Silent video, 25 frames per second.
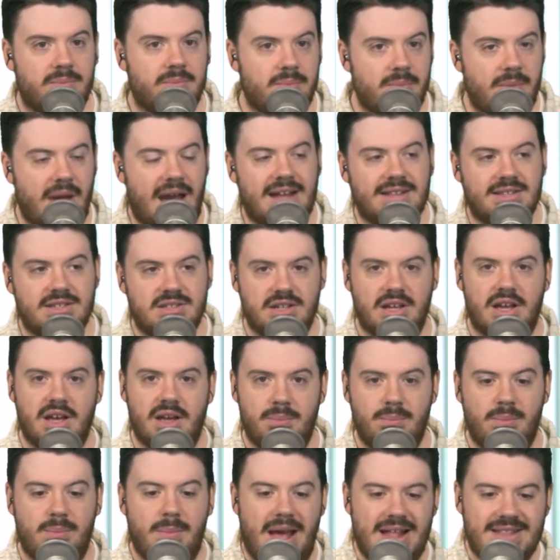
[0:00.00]
Matt's,
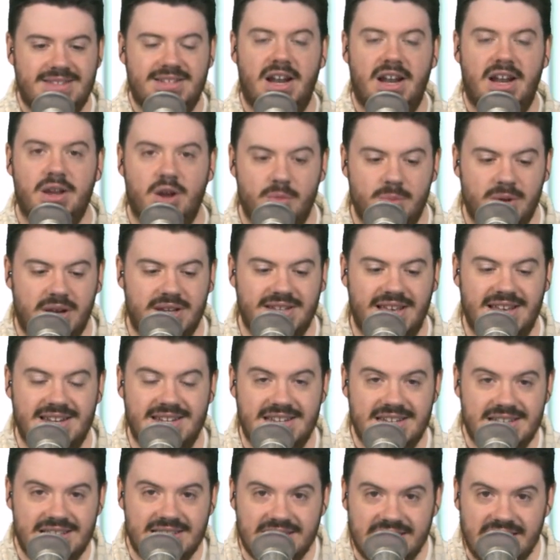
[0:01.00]
uh, Matt's not here because I
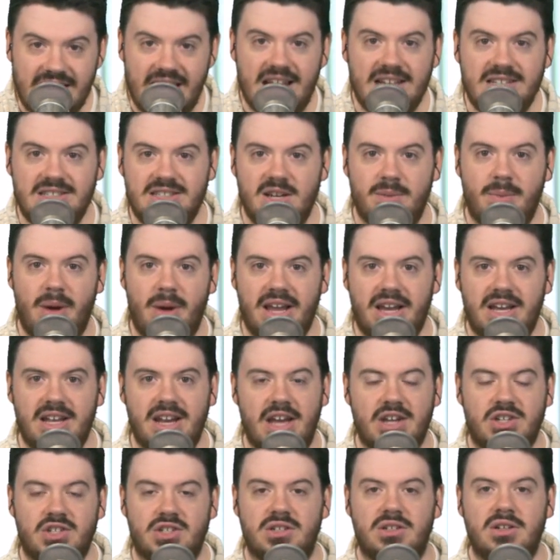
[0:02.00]
needed the H D M I
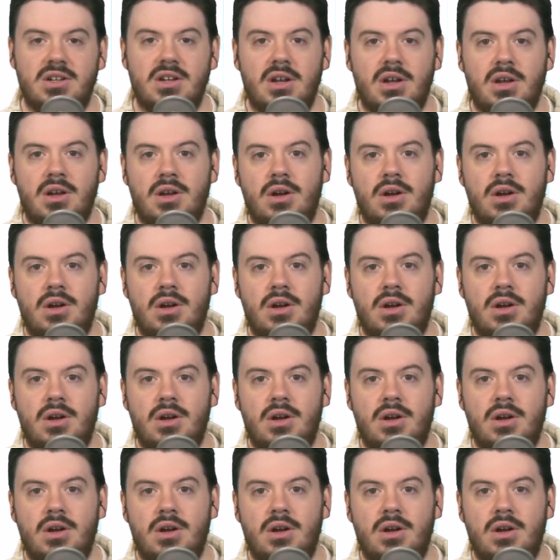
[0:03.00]
connection